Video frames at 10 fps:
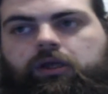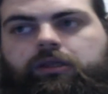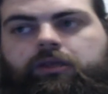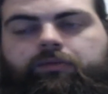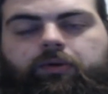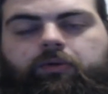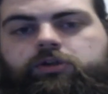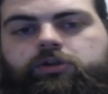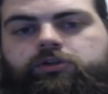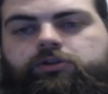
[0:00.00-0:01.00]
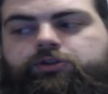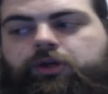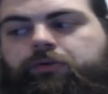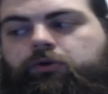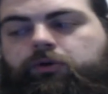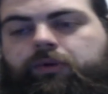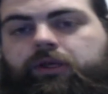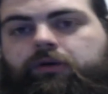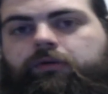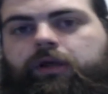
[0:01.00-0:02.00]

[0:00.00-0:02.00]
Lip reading: then people watching your stream are going to be like, well,